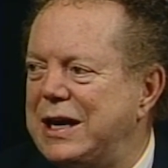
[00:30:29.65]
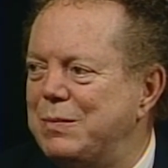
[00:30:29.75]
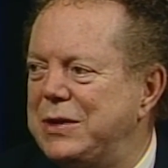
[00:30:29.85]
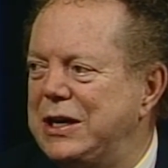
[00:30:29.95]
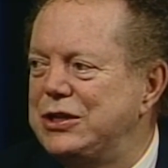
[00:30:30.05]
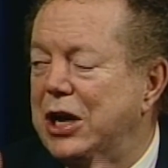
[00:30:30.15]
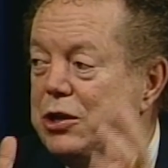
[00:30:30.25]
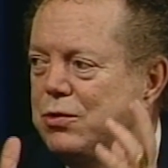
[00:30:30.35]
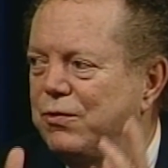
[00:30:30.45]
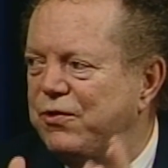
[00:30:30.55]
the same things
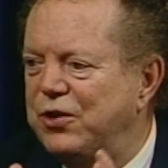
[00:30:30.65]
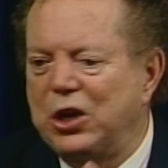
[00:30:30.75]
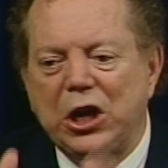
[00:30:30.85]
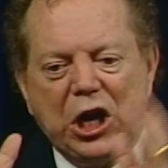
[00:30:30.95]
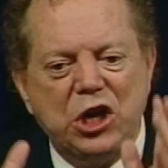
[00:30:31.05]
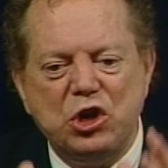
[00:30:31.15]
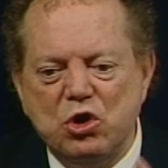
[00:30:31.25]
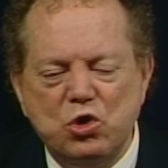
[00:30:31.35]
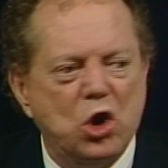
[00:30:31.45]
and you feel it and